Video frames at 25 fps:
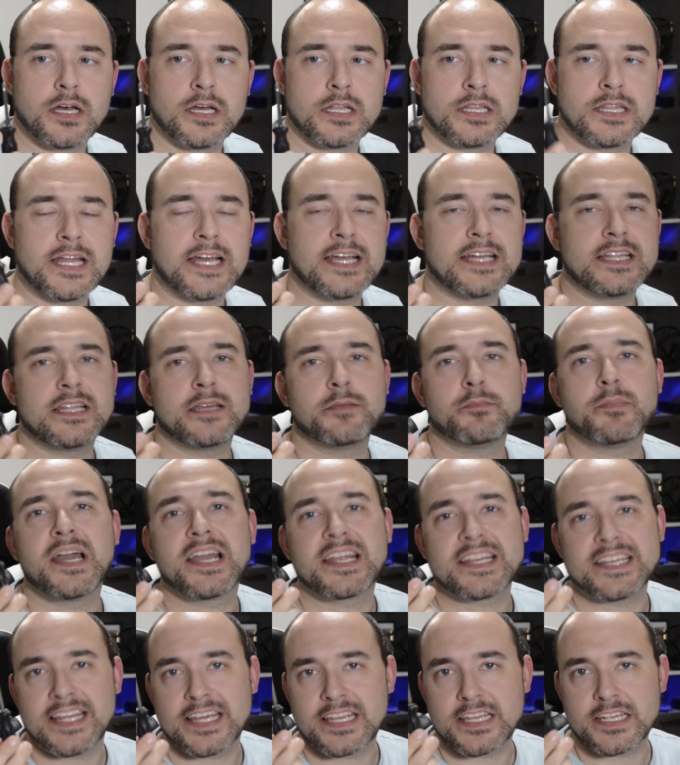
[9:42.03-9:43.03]
lightly
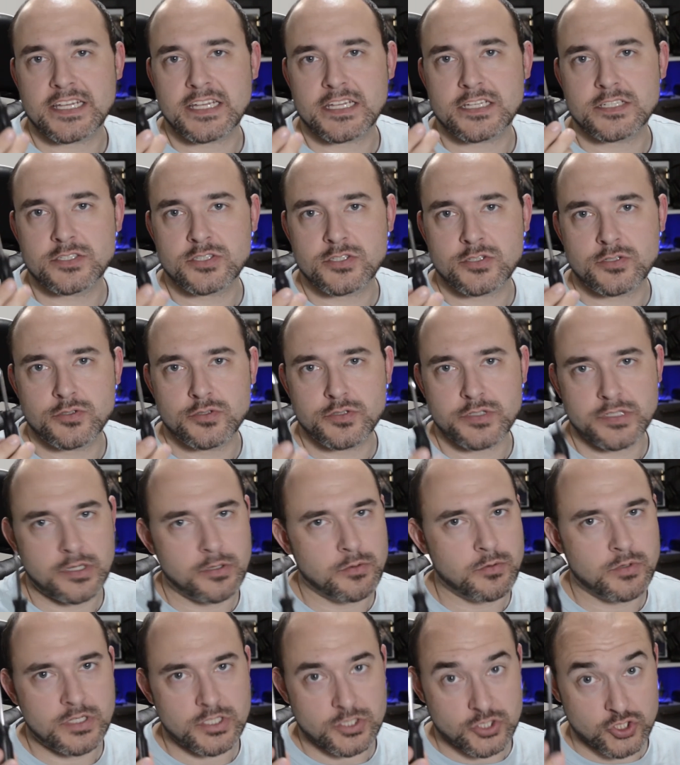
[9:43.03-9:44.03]
magnetic screw, you don't
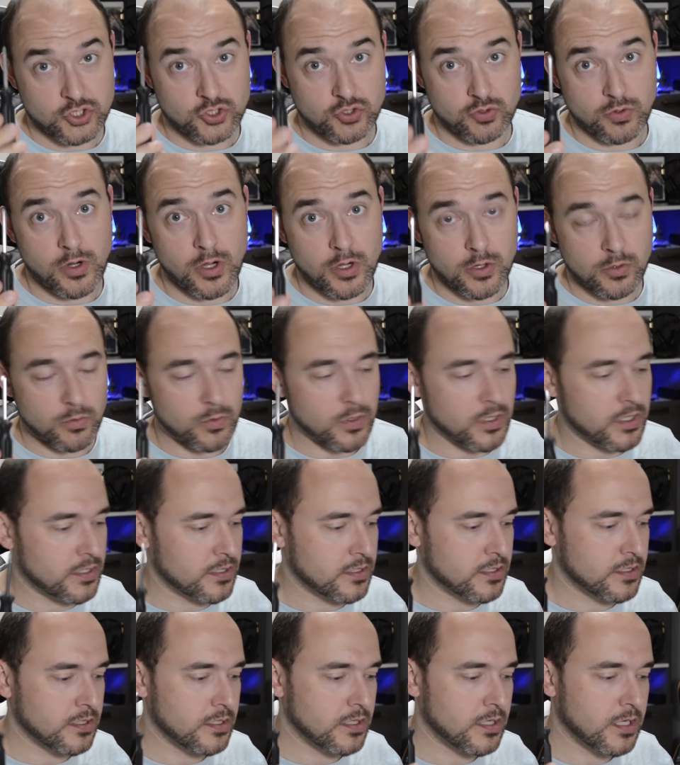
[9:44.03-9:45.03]
want a strong
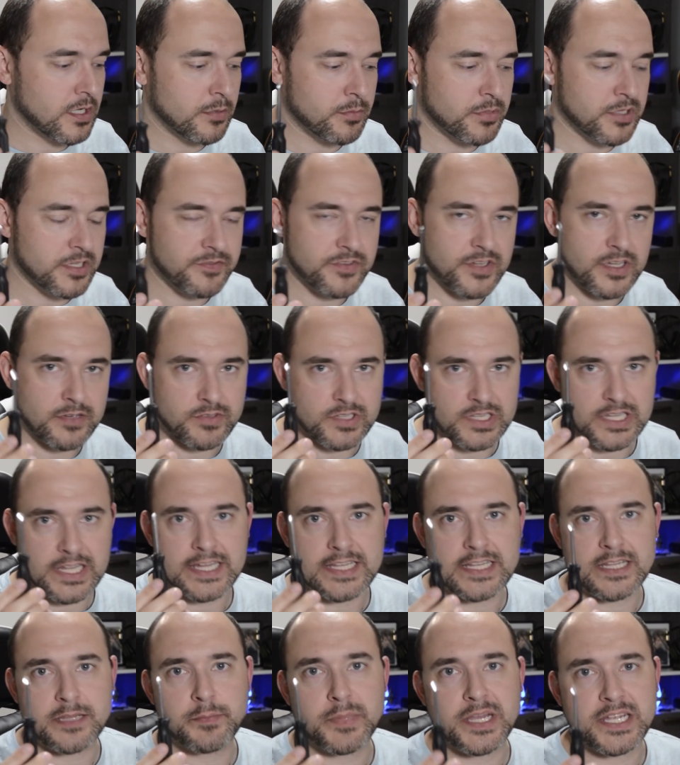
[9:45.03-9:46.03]
one, but if you have a
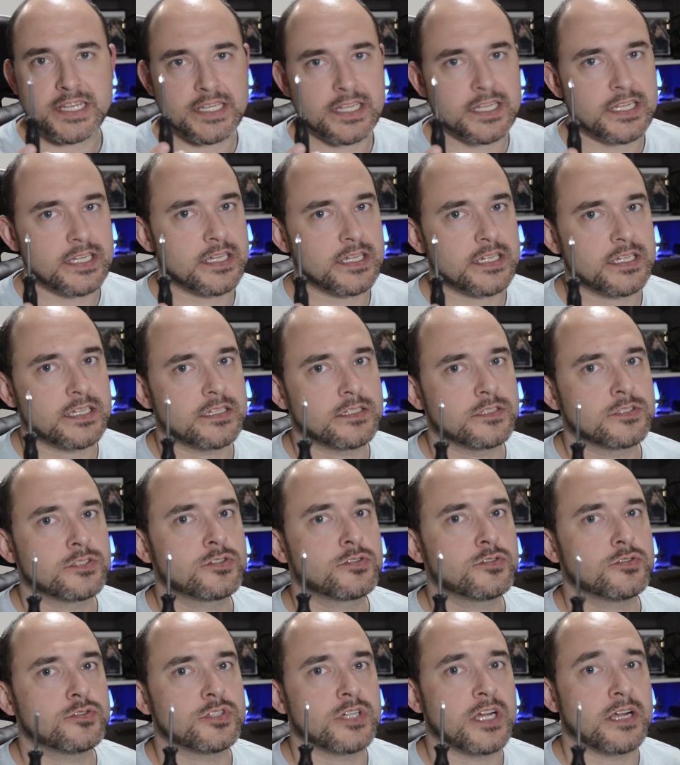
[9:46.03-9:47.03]
lightly magnetic
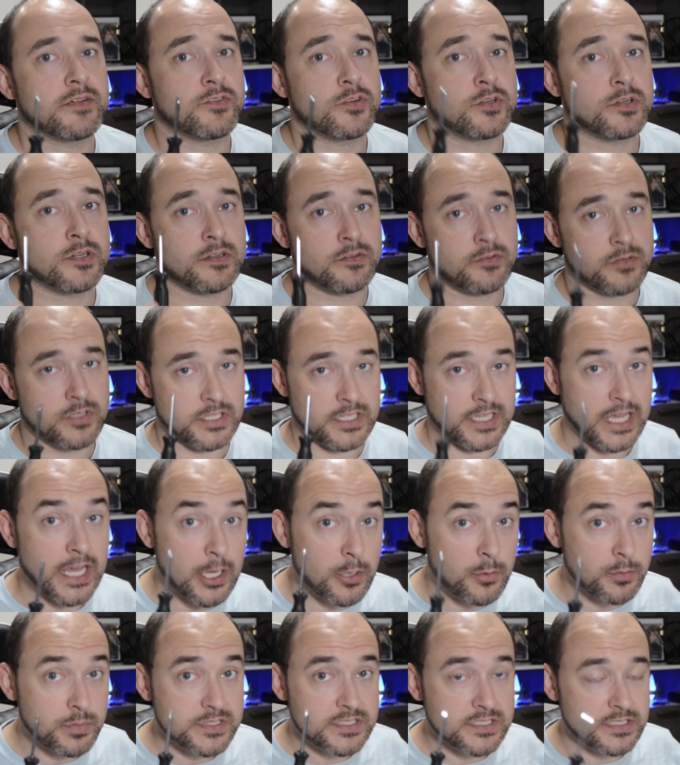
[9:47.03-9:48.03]
screwdriver, it really
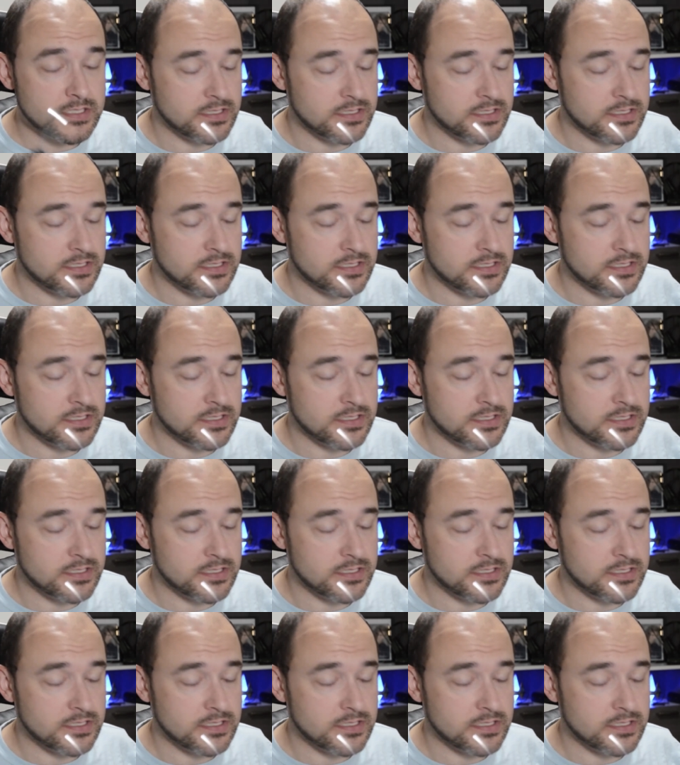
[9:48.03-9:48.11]
helps.